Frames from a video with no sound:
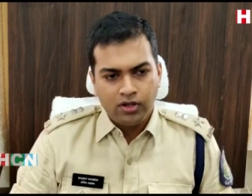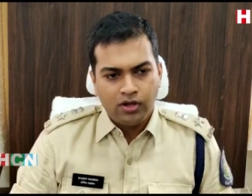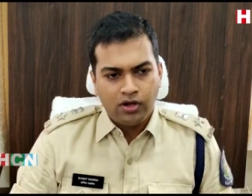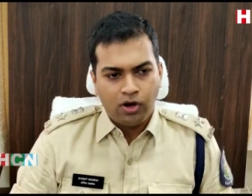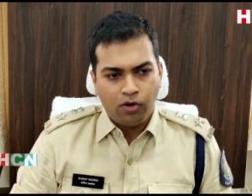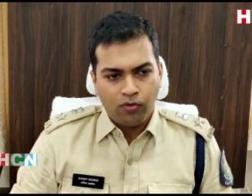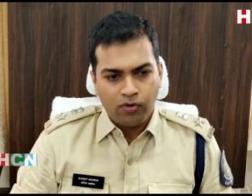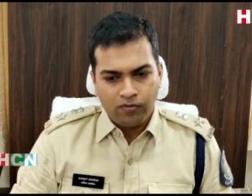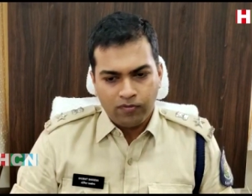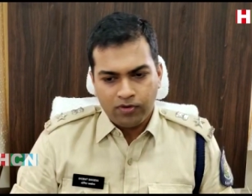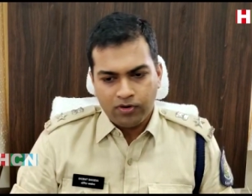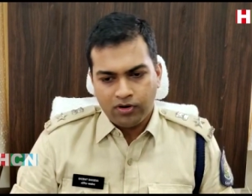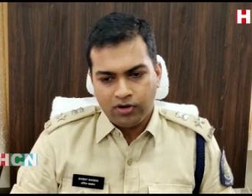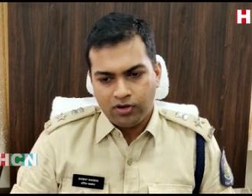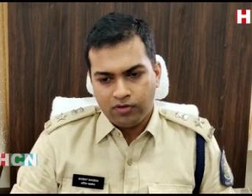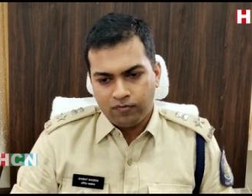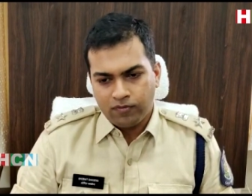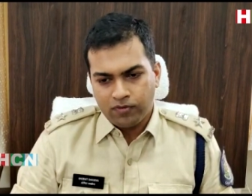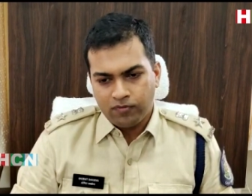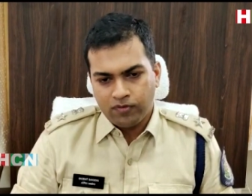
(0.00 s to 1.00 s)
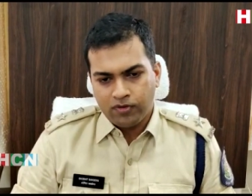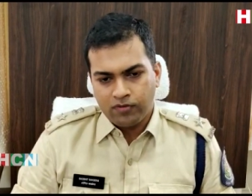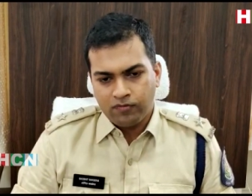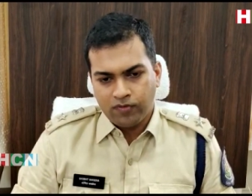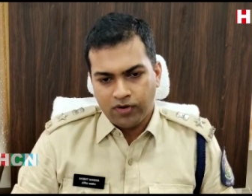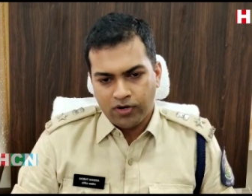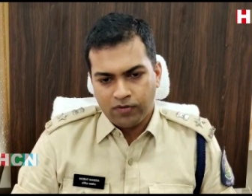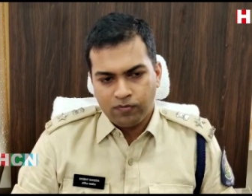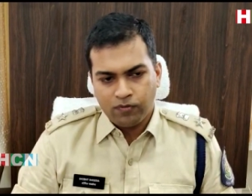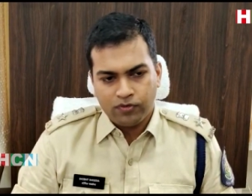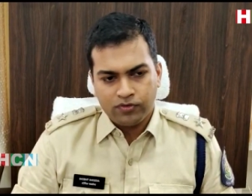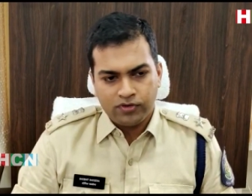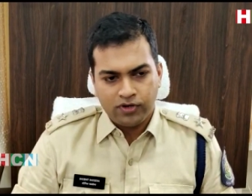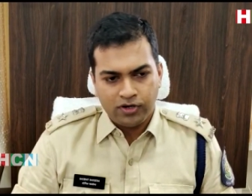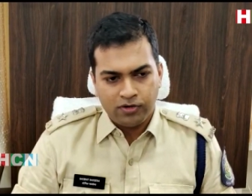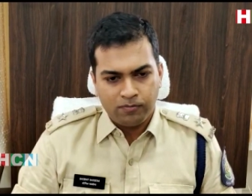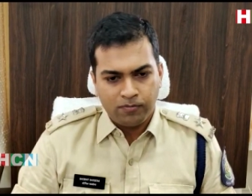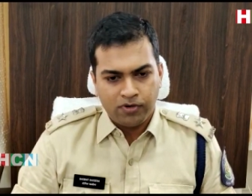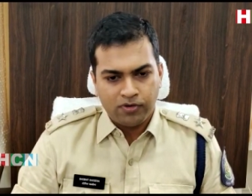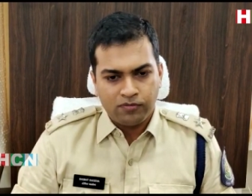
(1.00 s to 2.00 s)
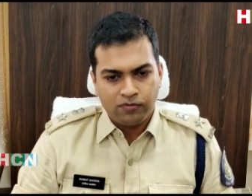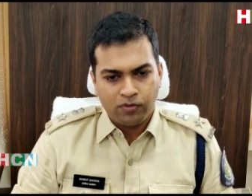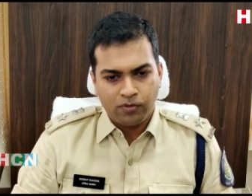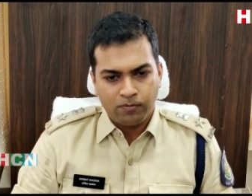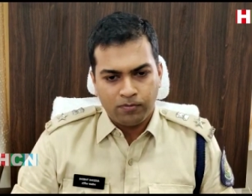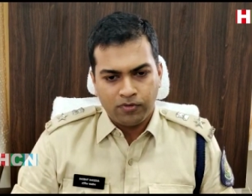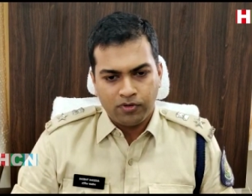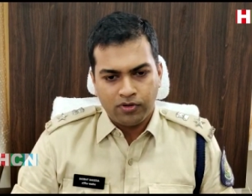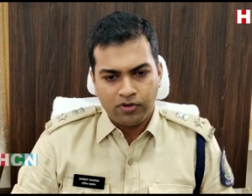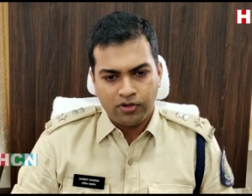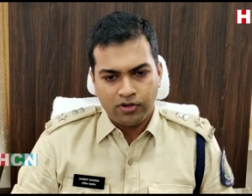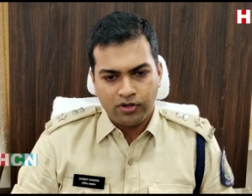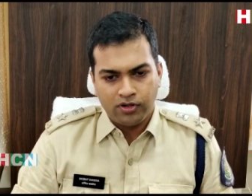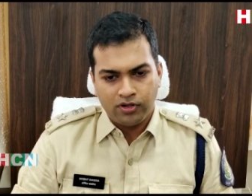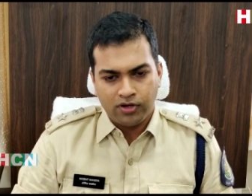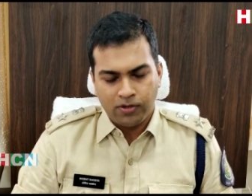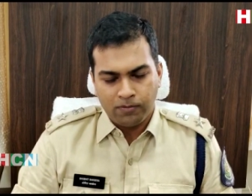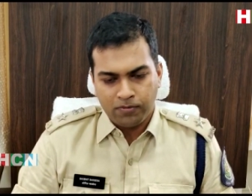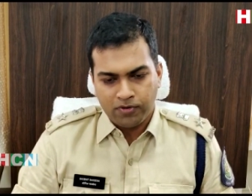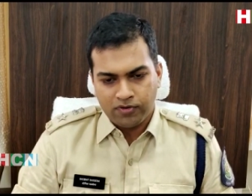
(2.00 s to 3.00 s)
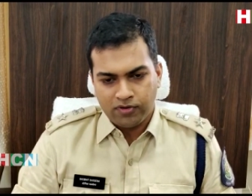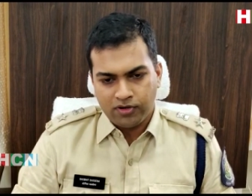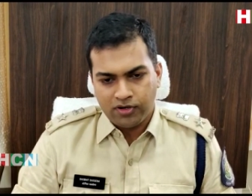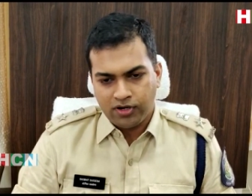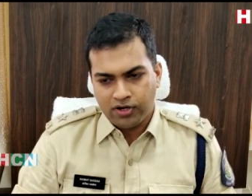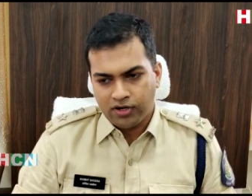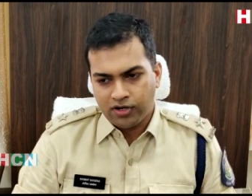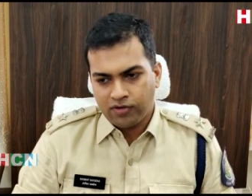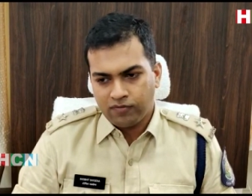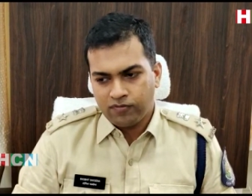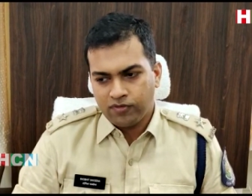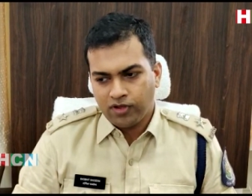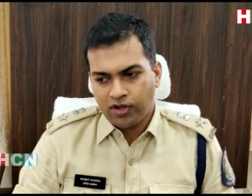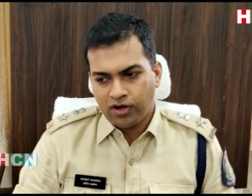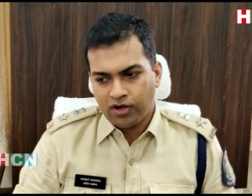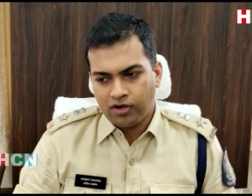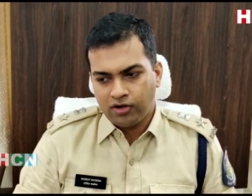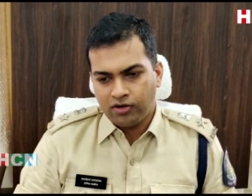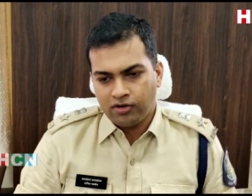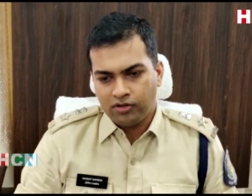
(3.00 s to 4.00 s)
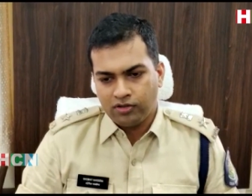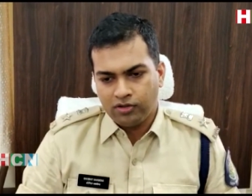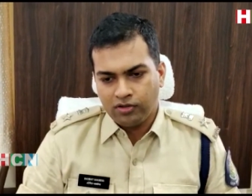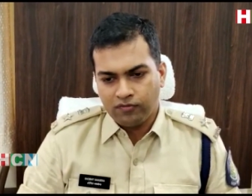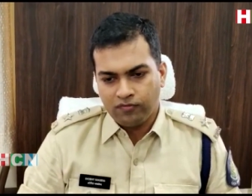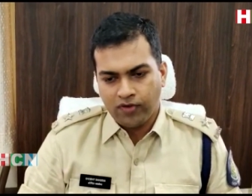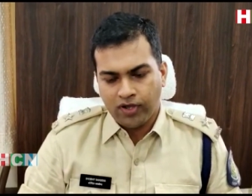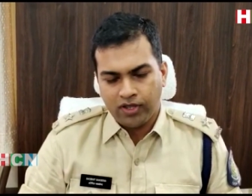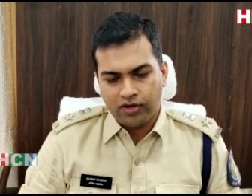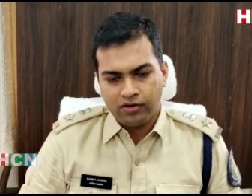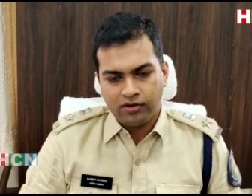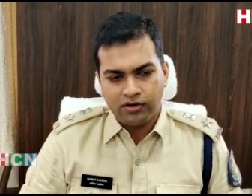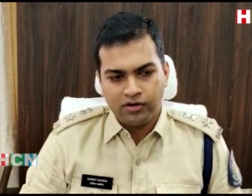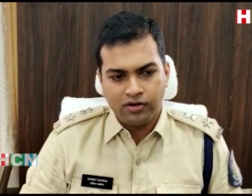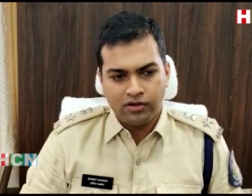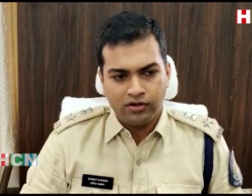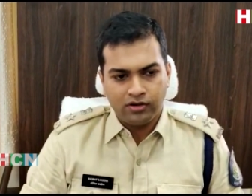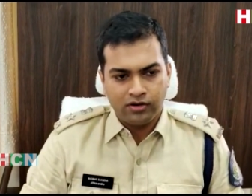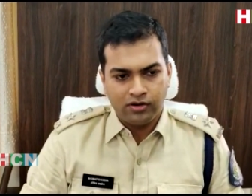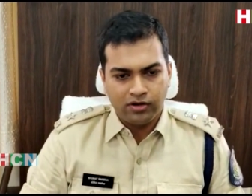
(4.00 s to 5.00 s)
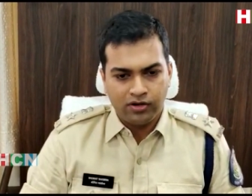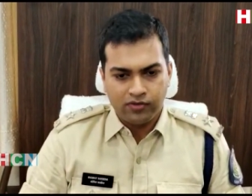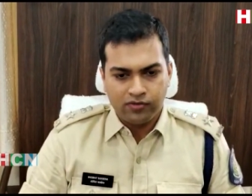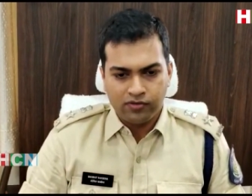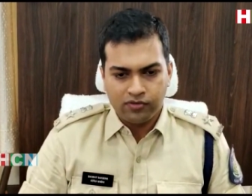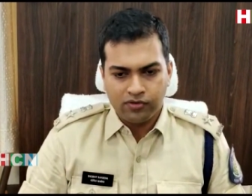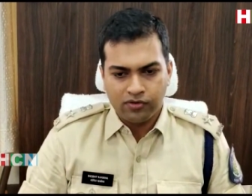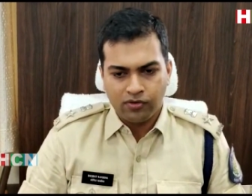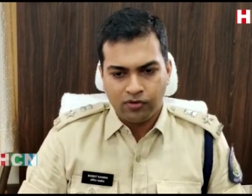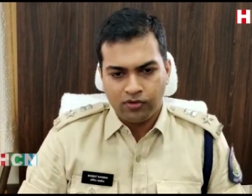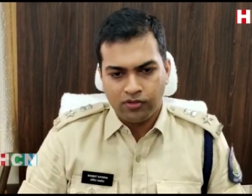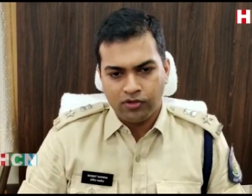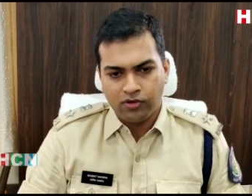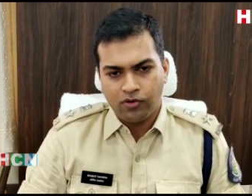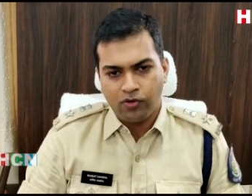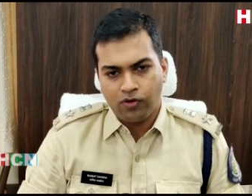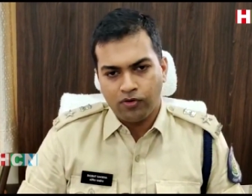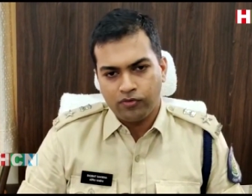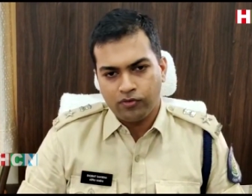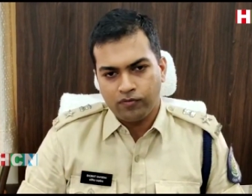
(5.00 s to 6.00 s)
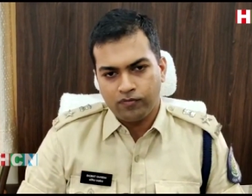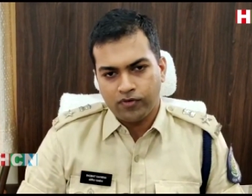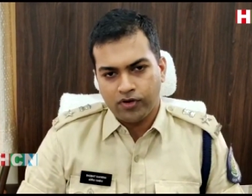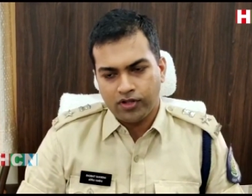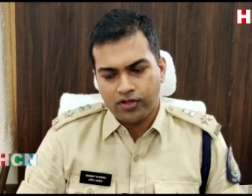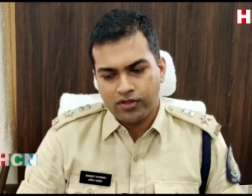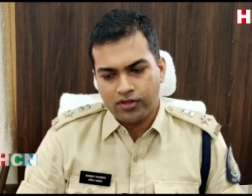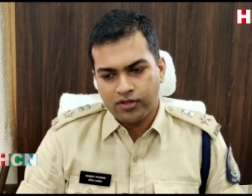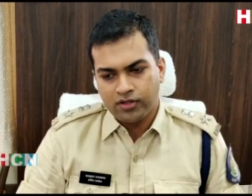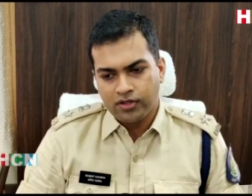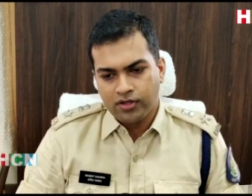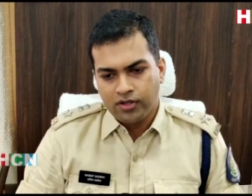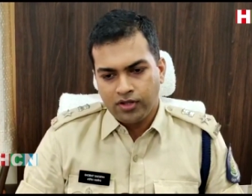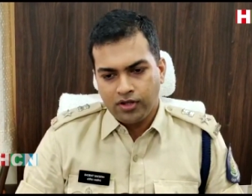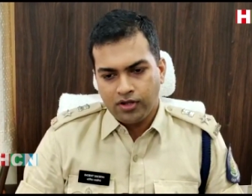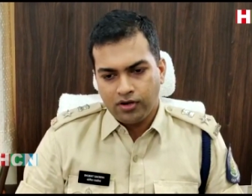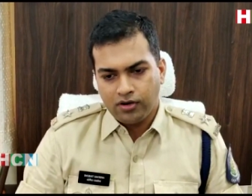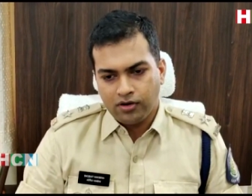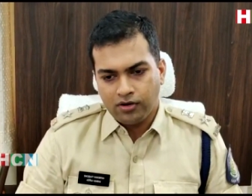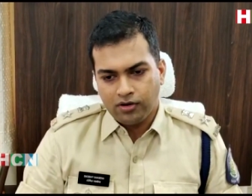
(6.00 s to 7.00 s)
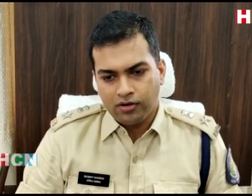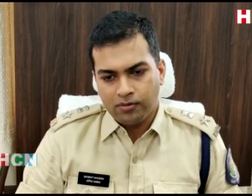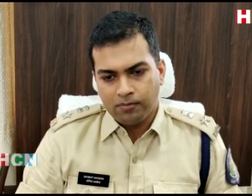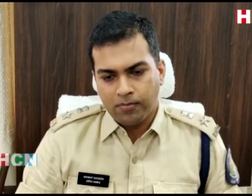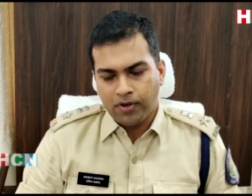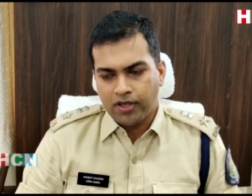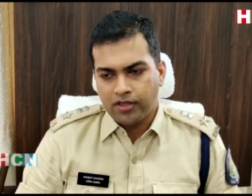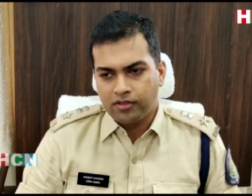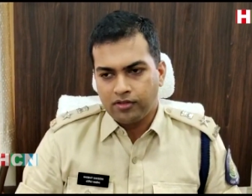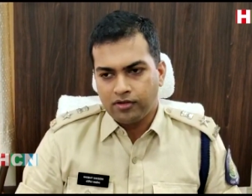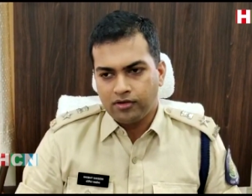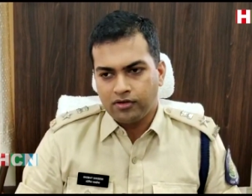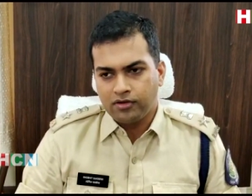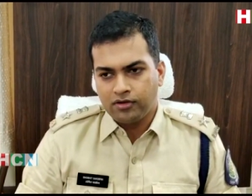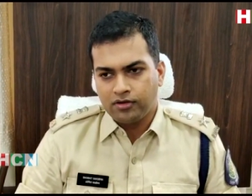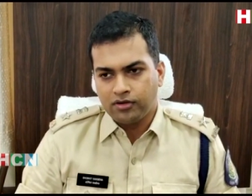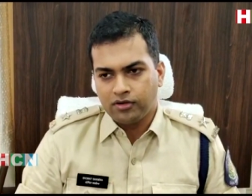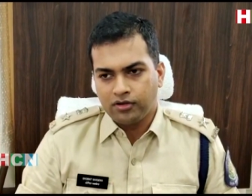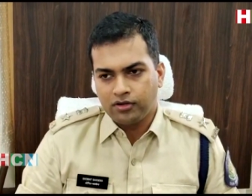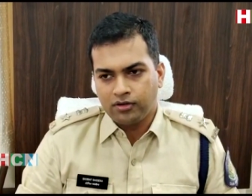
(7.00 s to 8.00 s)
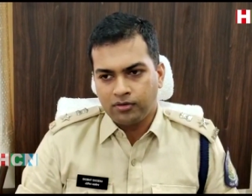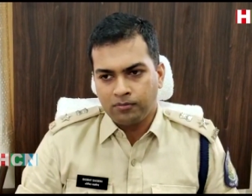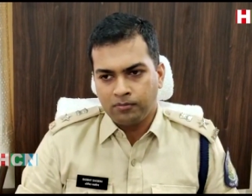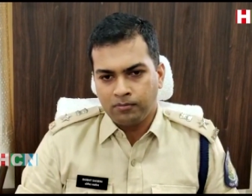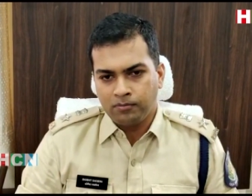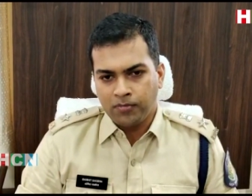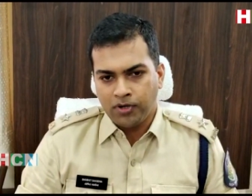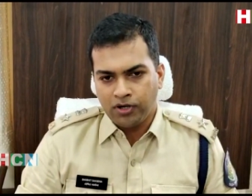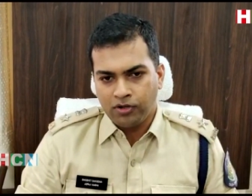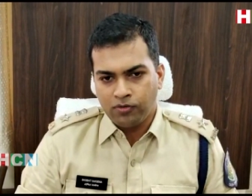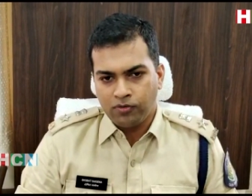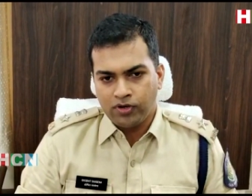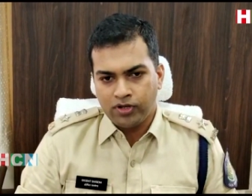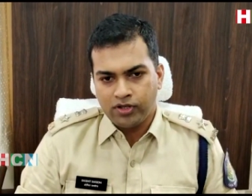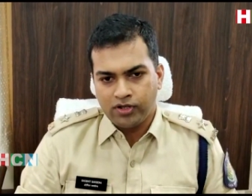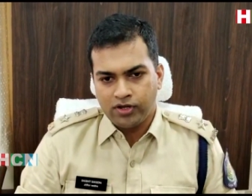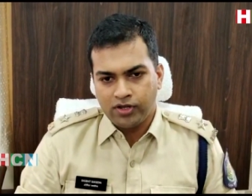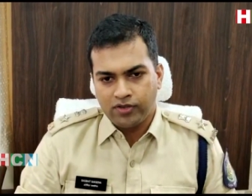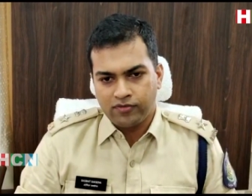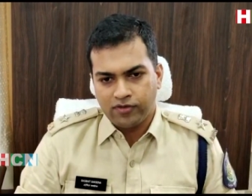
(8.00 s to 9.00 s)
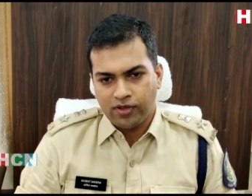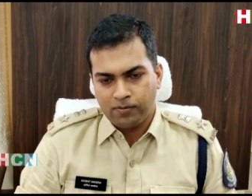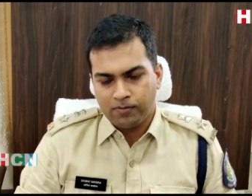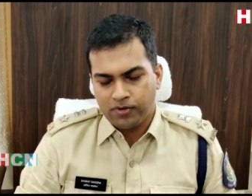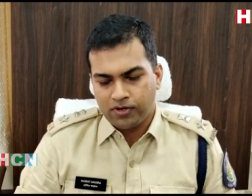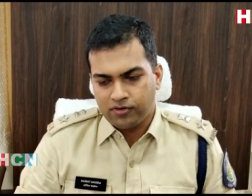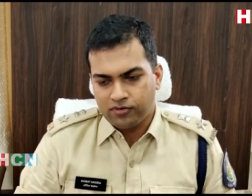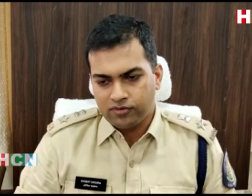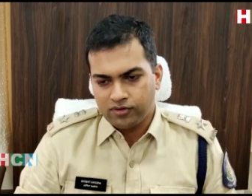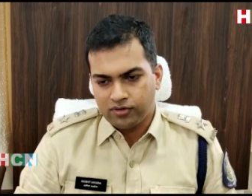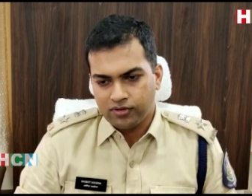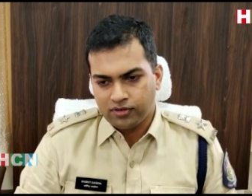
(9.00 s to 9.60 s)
However, uh, we will wait for statements from the representatives and the final uh, decision on the cause of death uh, by the medical legal examination.